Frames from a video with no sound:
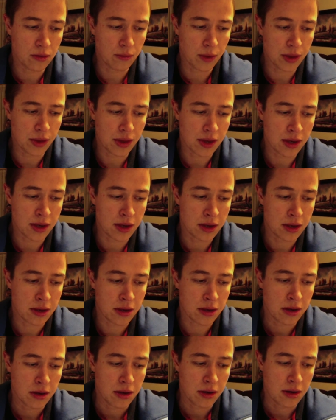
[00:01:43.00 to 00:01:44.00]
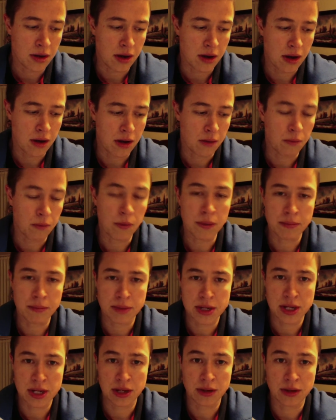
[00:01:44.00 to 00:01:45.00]
within one
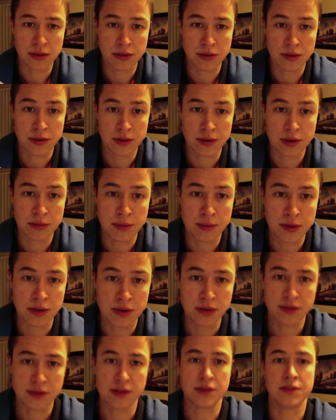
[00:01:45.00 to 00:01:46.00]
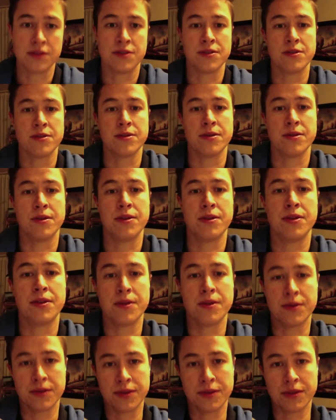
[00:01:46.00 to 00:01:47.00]
particular community center,
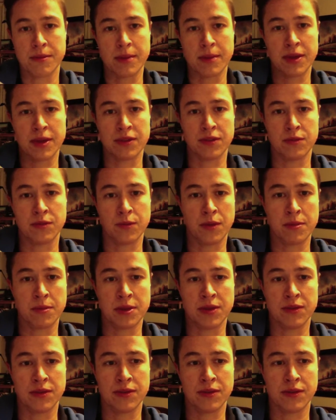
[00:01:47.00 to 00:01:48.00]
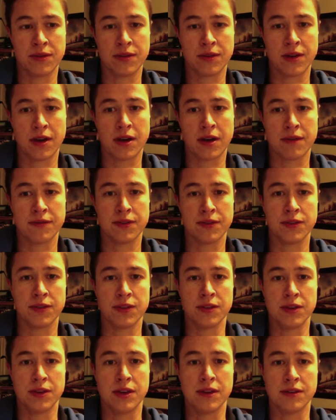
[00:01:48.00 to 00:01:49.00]
there's the men's and women's
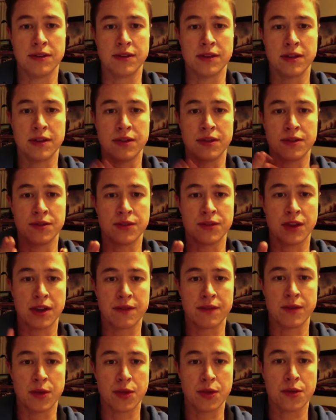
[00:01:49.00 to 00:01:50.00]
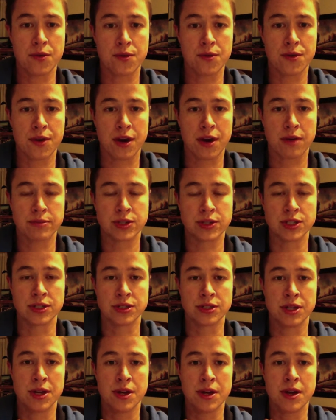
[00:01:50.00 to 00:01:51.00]
facilities, and then there's kind of a third option
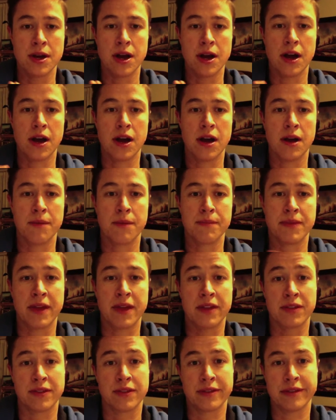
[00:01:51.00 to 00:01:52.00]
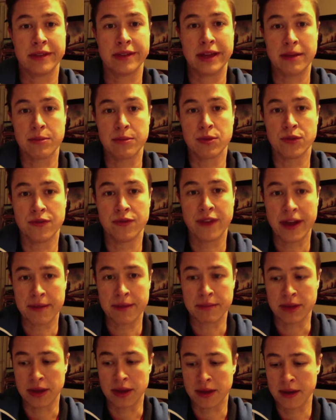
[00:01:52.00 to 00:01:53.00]
that's labeled
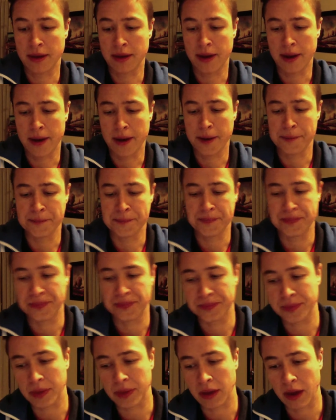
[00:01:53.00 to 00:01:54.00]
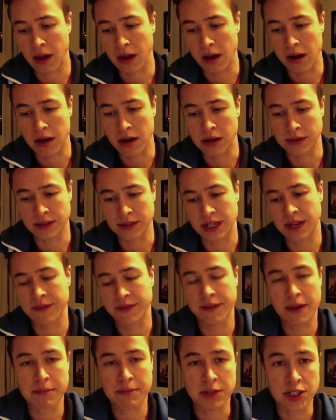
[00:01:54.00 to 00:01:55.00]
family, kind of
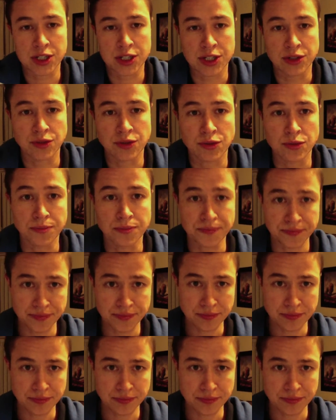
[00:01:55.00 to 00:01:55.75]
family change room